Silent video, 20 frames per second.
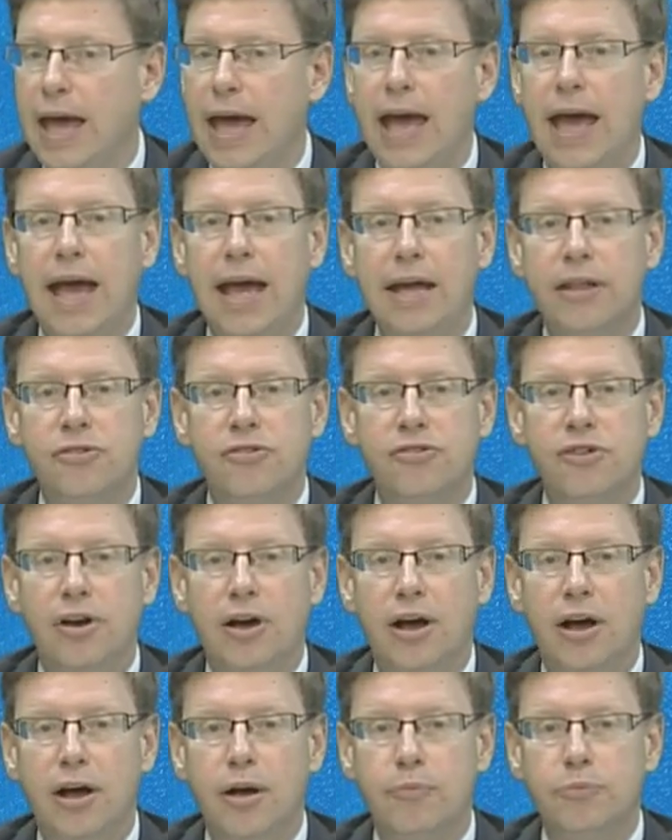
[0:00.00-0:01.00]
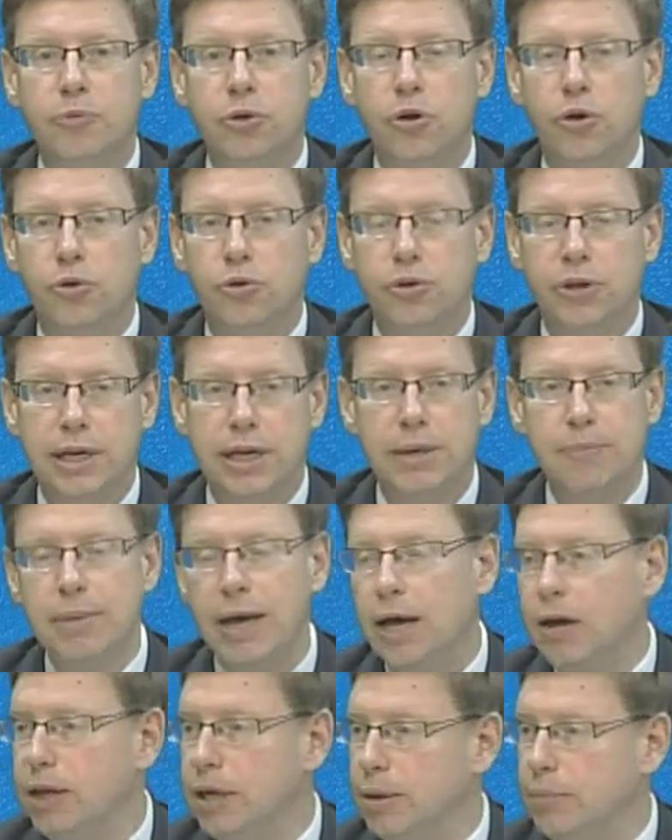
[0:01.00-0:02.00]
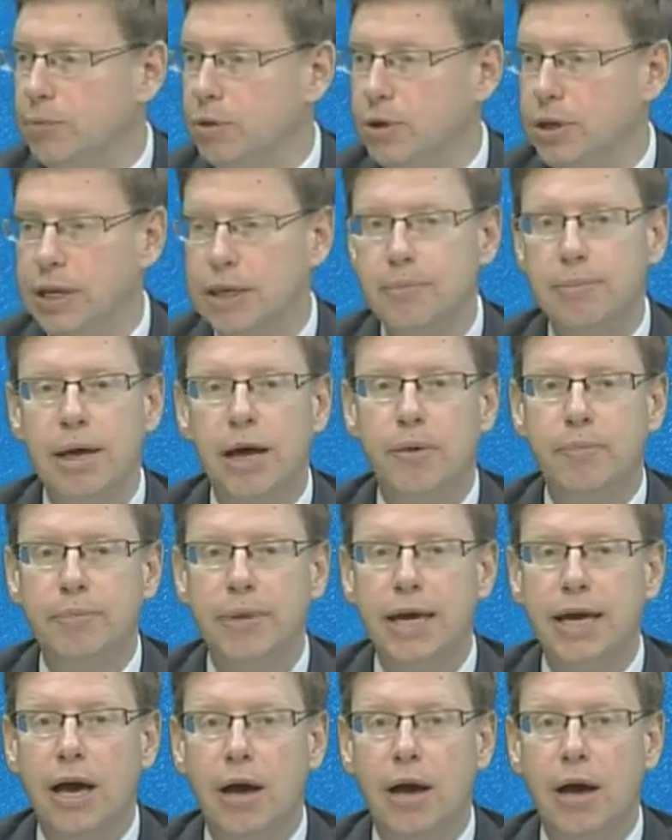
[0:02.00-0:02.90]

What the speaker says: and you can email him, you can email me.